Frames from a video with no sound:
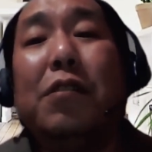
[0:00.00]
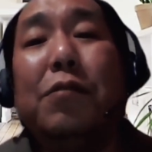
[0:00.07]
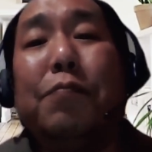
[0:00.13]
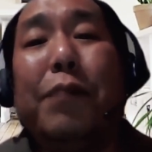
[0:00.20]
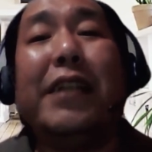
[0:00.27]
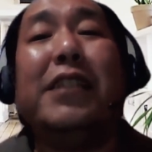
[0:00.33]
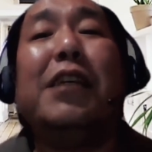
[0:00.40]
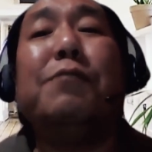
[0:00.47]

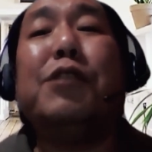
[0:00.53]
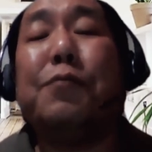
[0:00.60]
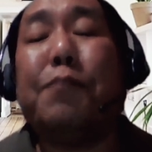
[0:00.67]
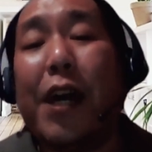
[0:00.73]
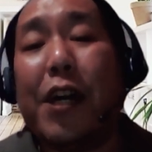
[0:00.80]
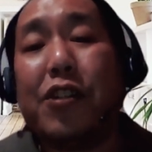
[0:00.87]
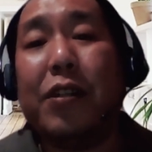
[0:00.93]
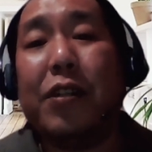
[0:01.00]
makes him
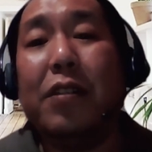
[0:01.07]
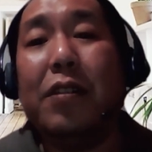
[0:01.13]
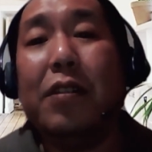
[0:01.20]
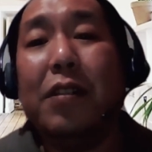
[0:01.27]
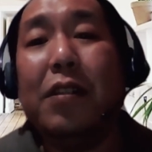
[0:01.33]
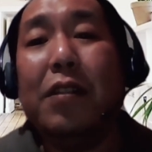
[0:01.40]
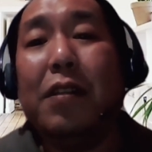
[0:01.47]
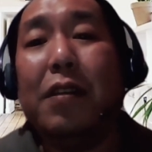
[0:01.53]
special,
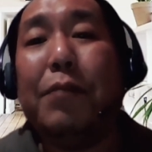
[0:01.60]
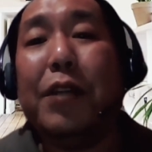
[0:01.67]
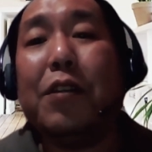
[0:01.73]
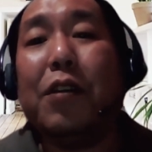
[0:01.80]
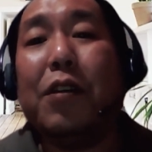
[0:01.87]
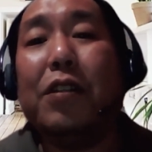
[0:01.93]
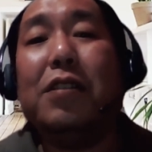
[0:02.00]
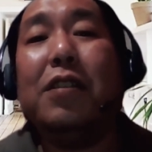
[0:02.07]

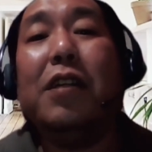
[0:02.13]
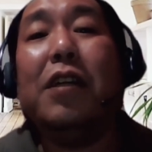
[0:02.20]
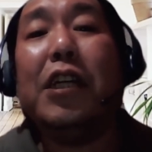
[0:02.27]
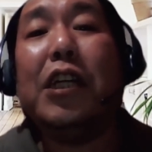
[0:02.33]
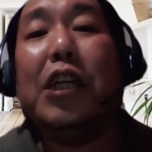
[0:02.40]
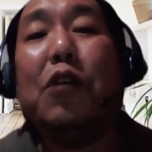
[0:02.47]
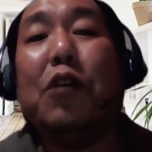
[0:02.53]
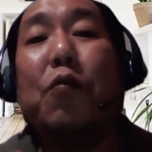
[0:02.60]
because
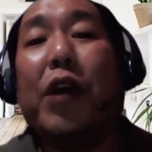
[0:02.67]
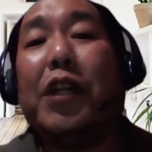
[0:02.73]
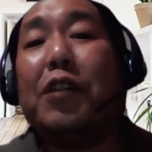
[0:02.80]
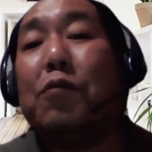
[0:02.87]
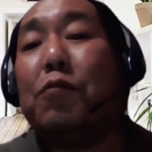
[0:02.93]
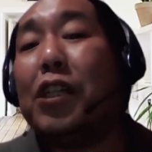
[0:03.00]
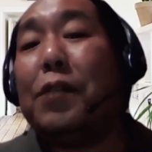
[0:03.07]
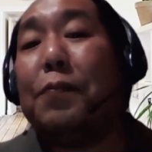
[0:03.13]
he went
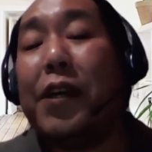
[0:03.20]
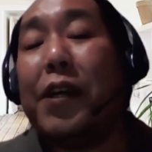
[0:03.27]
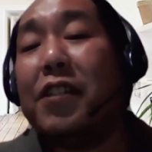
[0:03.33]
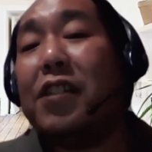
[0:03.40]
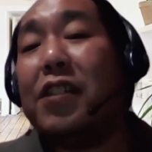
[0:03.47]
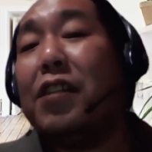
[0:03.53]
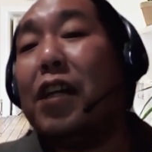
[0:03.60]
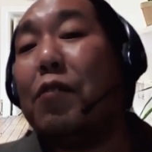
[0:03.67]
through
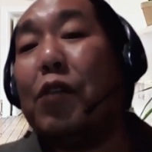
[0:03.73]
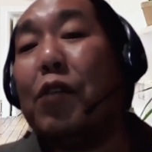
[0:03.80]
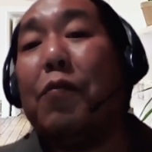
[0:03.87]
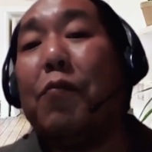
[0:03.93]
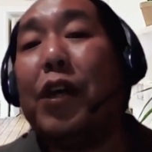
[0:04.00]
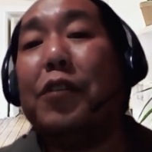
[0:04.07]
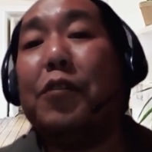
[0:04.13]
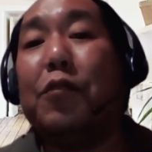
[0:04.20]
experiences that we
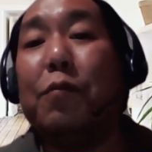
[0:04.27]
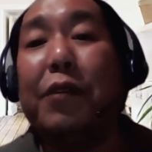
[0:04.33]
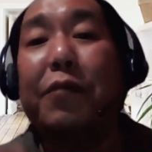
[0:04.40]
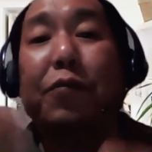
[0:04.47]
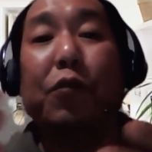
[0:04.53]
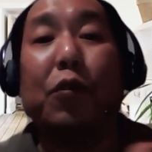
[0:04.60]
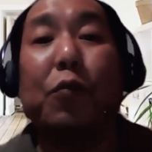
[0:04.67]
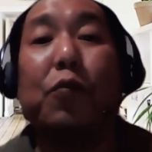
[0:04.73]
went through
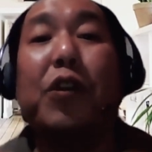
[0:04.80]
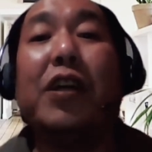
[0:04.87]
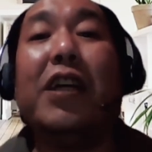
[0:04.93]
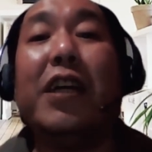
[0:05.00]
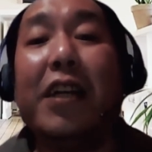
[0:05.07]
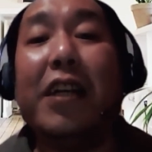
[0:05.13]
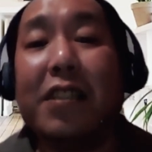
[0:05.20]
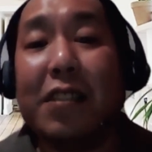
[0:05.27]
before where
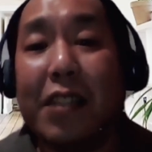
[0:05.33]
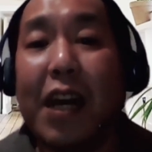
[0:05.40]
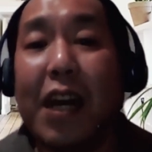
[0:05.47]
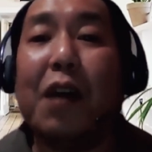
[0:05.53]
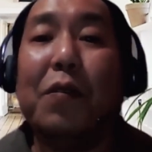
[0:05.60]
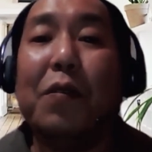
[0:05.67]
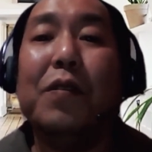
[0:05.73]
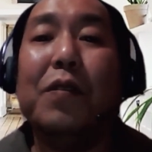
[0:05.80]
he is
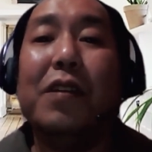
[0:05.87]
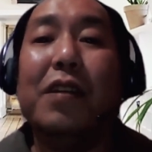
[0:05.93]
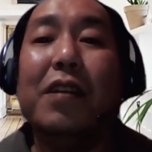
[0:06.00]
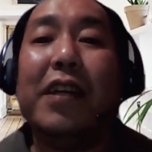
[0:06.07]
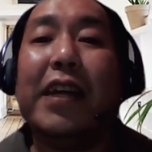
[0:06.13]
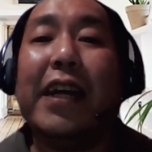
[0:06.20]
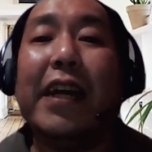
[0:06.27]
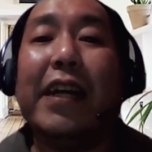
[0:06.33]
now,
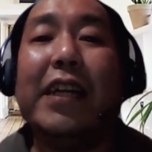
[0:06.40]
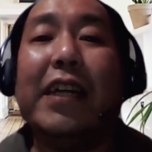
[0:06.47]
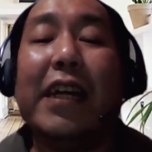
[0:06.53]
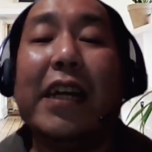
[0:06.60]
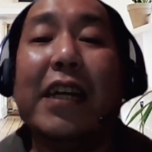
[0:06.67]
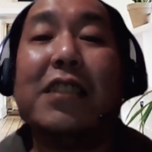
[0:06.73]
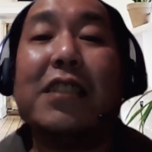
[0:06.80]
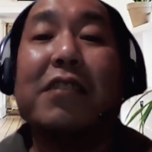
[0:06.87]
and
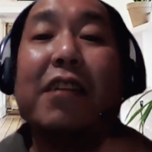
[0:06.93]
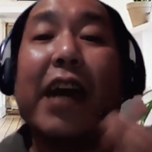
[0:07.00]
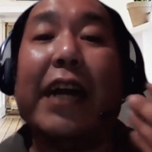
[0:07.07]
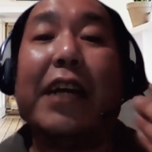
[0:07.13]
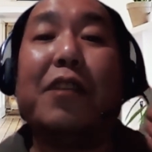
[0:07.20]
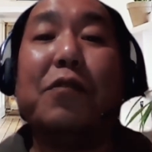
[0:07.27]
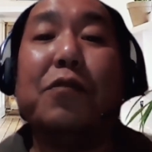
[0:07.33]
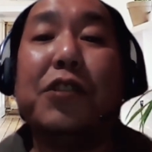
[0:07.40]
he's
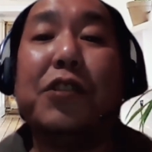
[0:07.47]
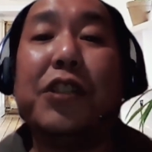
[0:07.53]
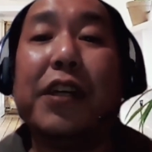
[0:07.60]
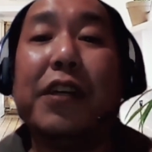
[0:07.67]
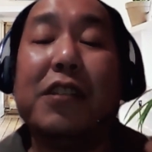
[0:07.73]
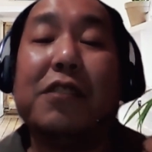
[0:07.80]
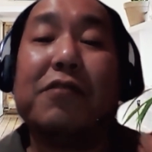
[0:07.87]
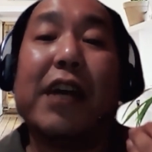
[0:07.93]
trying to
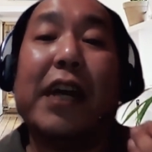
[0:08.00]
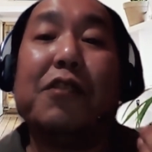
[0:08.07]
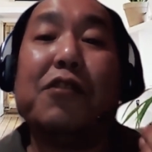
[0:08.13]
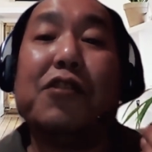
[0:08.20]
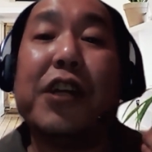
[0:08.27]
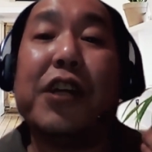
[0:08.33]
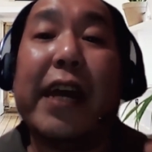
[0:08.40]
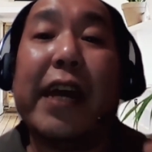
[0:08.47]

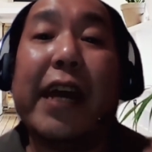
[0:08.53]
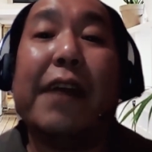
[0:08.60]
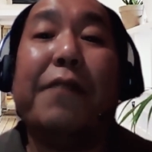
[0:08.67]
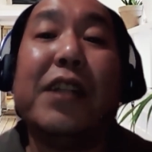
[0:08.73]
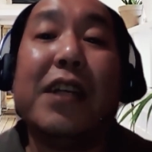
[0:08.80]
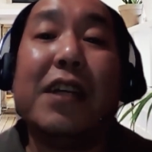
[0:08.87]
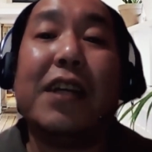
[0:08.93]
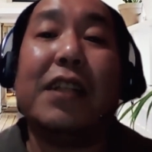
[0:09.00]
share
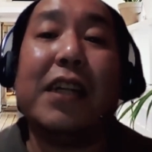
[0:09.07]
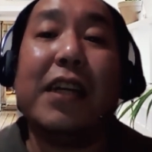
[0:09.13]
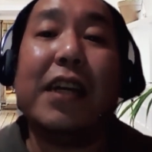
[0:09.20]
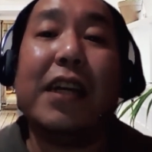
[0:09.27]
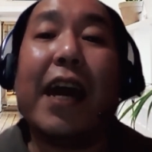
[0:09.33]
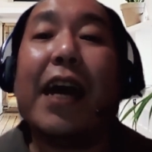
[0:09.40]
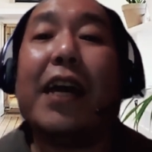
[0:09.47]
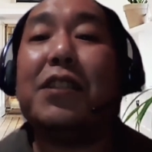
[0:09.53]
everything that he
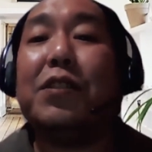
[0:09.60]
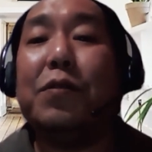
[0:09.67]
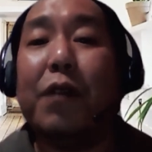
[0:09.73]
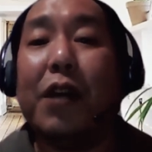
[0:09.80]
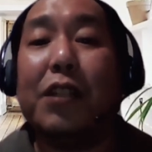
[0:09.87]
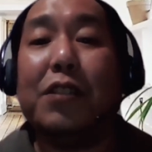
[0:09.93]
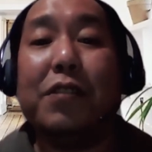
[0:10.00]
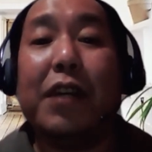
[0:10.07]
has to
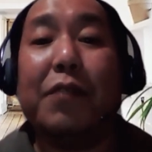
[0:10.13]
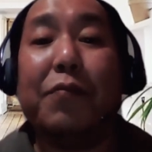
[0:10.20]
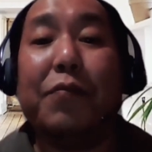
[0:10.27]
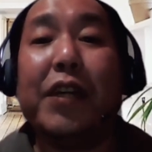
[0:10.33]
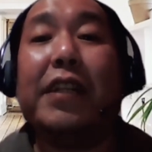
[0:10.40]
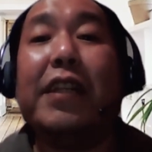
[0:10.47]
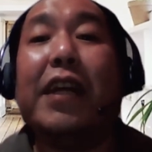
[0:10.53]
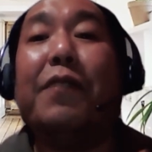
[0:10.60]
us so that we
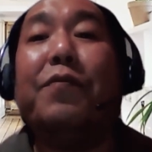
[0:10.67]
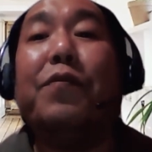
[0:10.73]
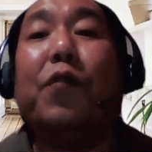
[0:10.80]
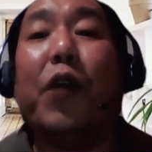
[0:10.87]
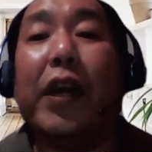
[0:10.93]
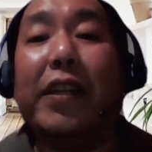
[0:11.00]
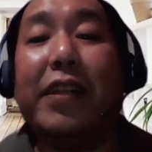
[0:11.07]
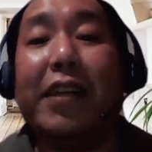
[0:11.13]
can
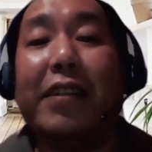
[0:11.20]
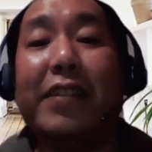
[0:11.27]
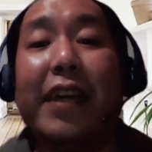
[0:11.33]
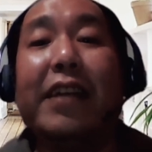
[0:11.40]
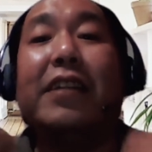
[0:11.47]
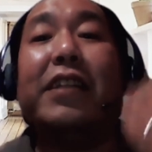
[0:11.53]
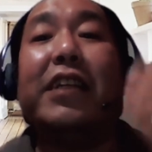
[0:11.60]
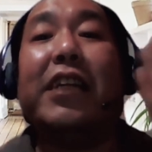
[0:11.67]
avoid and
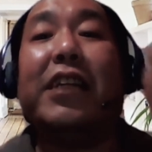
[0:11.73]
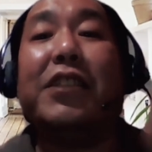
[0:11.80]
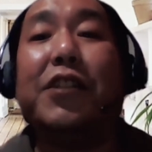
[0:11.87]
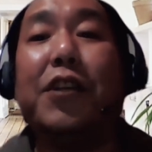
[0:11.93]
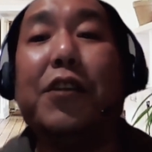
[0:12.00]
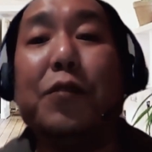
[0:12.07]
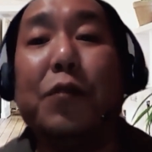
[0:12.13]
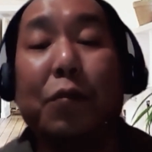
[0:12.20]
take an
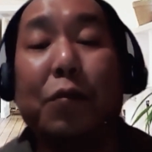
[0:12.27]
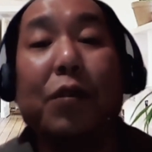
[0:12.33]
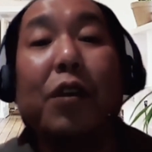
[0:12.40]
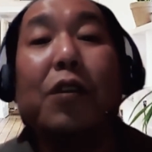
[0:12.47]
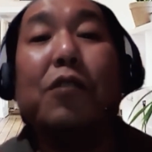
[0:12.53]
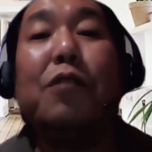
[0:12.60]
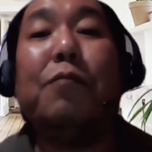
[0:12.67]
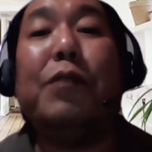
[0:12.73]
easier road
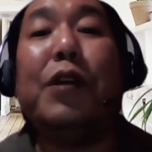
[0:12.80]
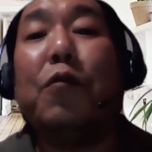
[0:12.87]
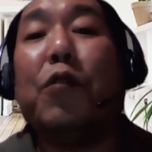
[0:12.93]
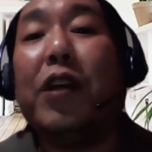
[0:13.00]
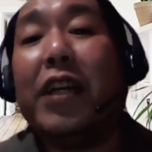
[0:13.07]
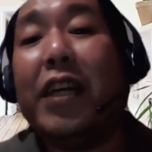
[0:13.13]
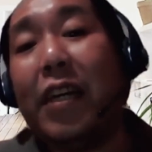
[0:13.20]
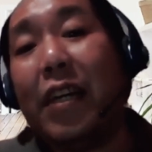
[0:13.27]
to be where
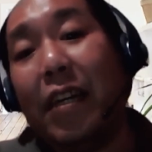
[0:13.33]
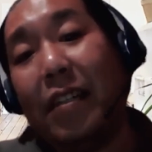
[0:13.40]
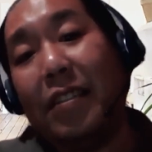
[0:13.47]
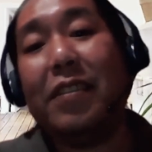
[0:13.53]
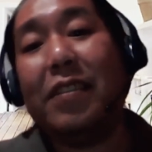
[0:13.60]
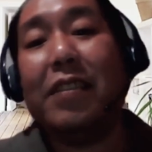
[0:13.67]
he is.